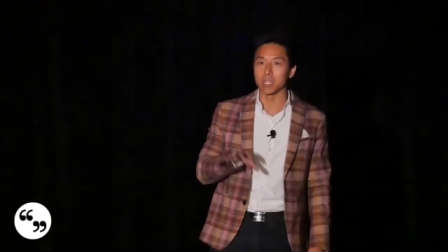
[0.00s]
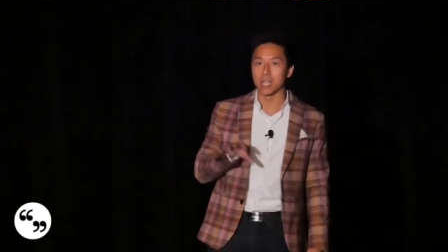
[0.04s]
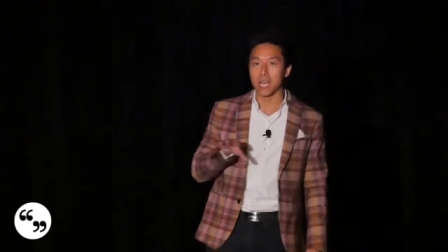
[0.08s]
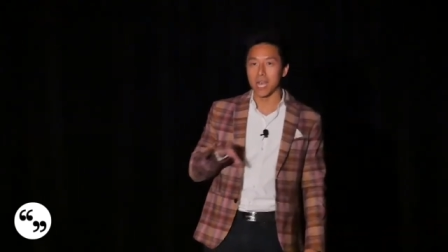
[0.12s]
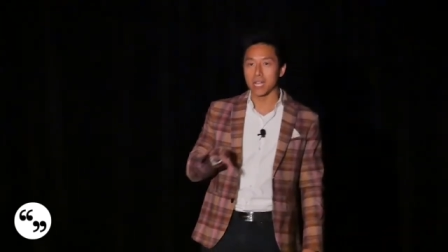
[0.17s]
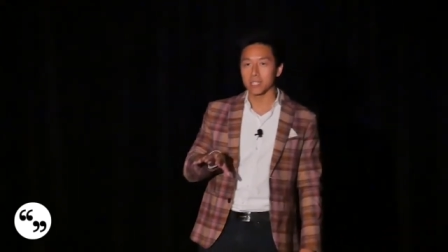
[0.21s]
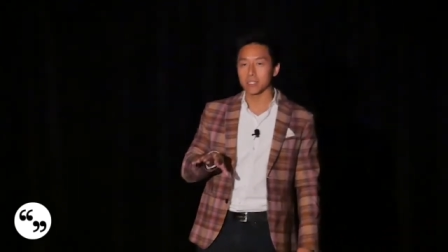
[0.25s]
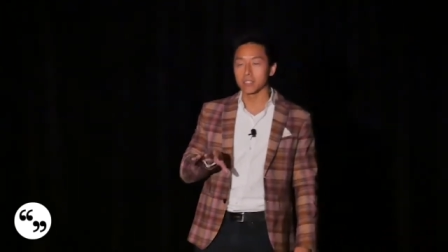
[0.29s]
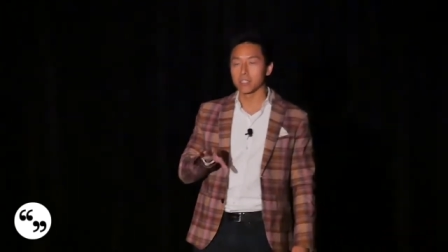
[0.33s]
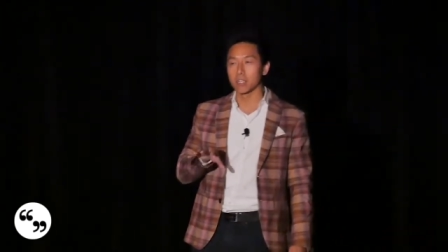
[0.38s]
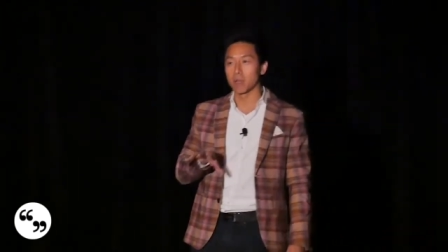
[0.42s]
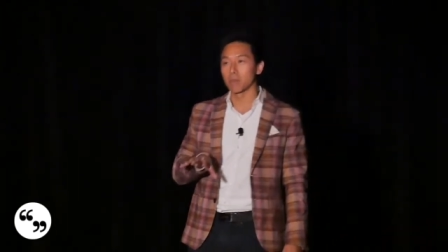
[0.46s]
and
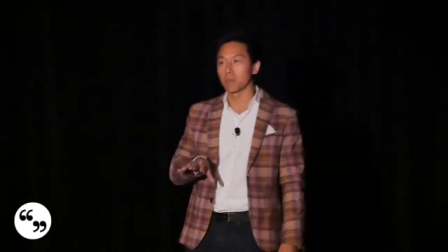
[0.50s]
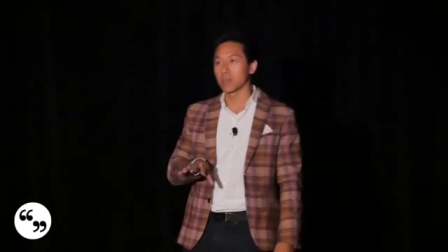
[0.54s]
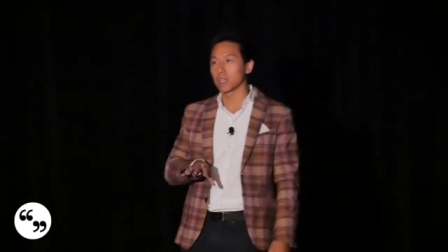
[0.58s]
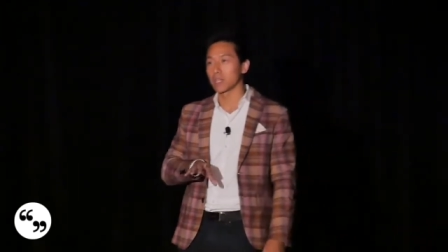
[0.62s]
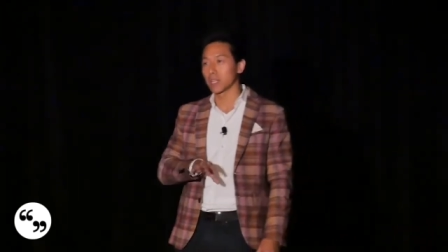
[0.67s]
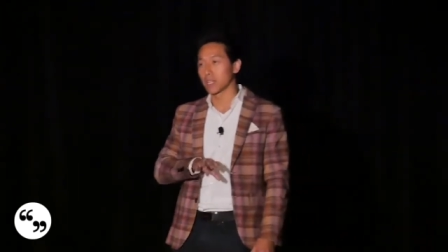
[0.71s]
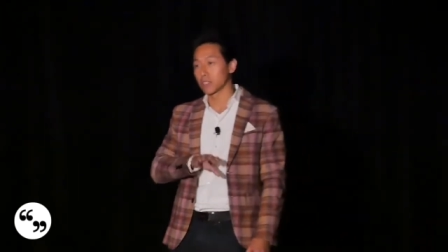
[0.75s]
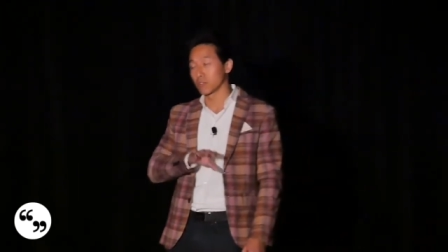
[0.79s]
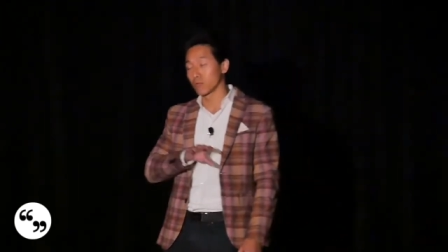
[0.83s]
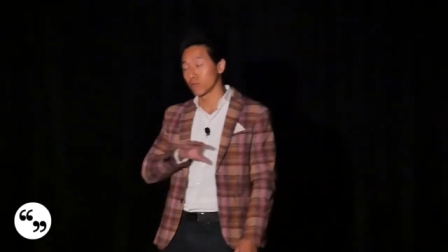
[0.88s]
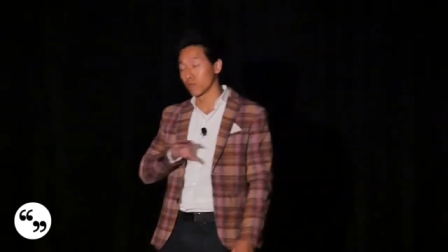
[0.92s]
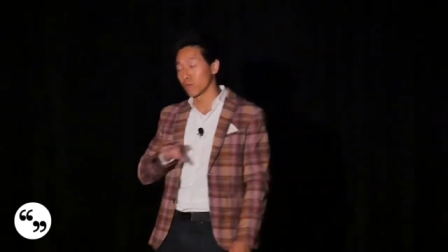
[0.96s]
that's something
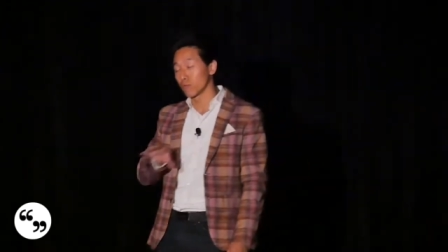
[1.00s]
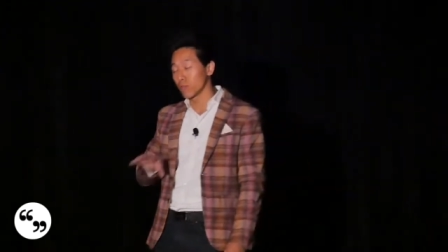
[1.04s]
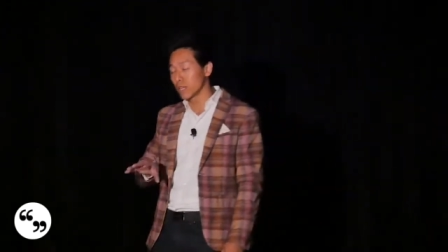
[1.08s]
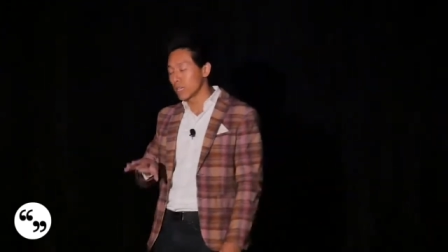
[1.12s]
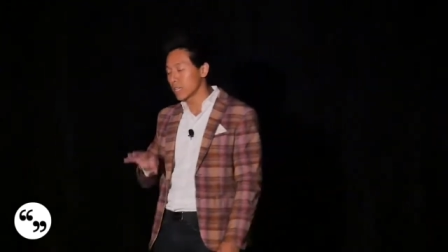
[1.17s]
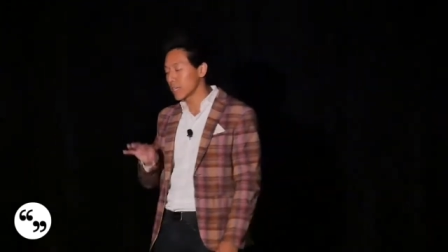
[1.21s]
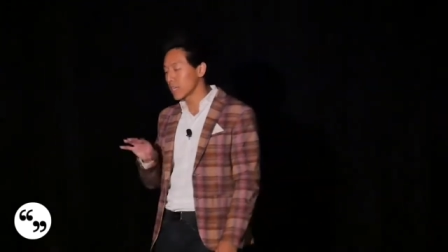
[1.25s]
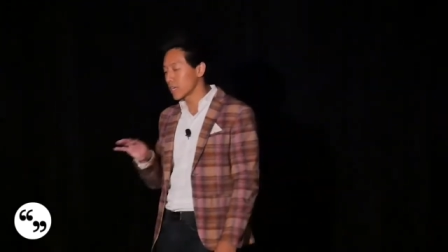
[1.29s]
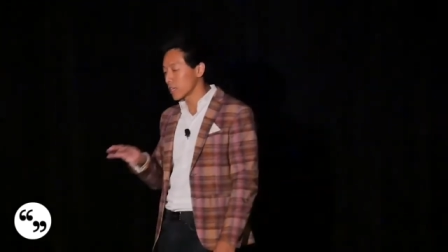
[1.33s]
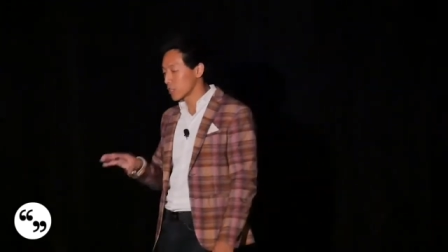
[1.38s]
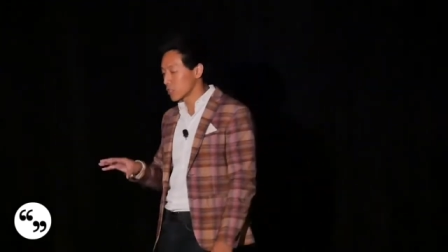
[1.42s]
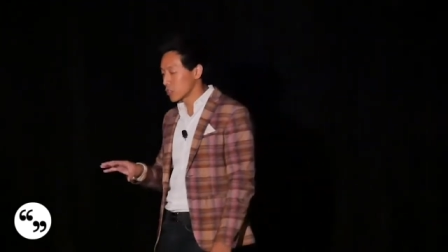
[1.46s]
that's
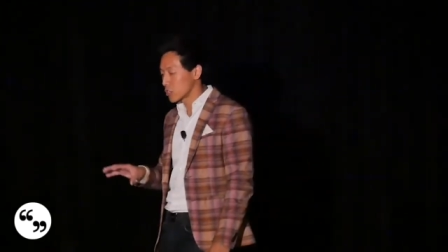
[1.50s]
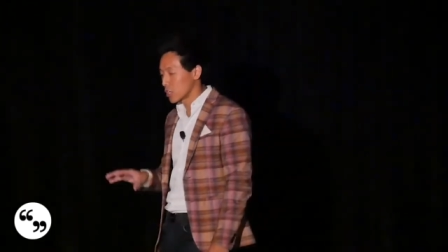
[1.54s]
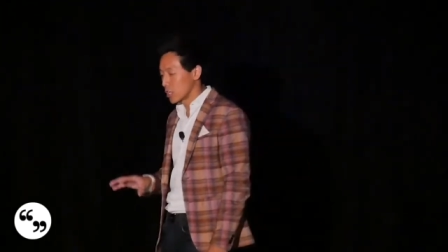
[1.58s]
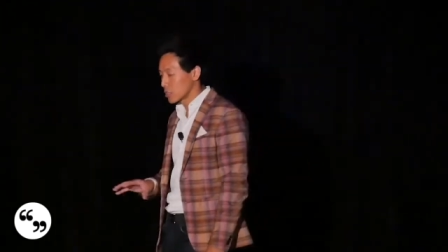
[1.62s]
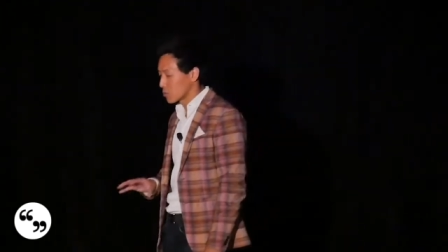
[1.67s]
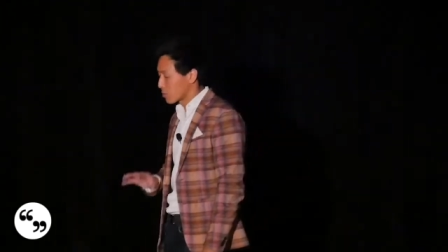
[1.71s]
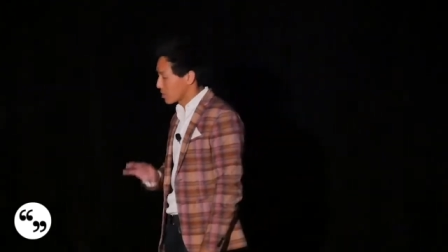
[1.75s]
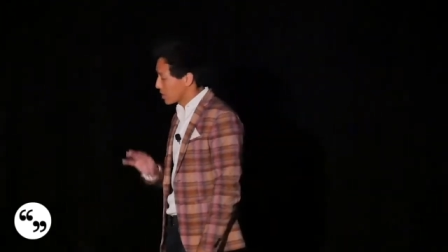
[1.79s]
really going to change.